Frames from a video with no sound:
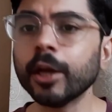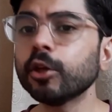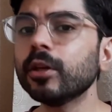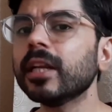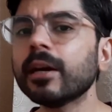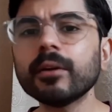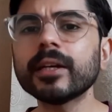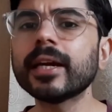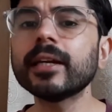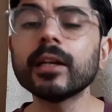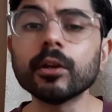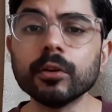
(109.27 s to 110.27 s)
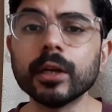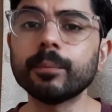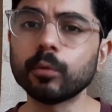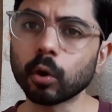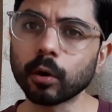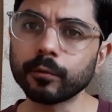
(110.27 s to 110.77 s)
you'll never get
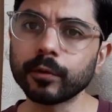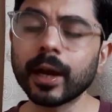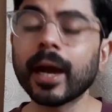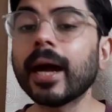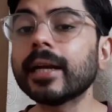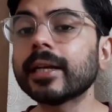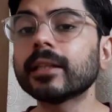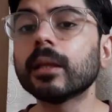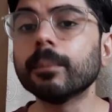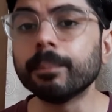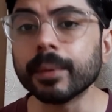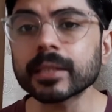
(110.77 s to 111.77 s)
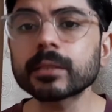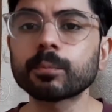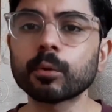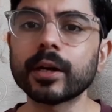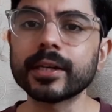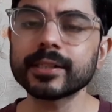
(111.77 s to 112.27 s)
ripped off and get the best
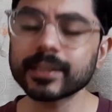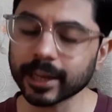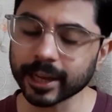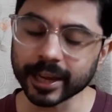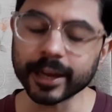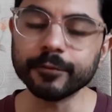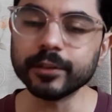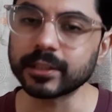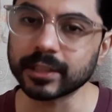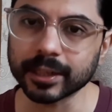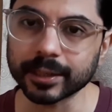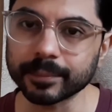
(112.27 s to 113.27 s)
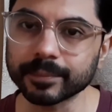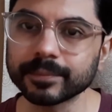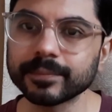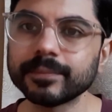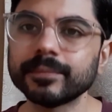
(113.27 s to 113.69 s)
price every time.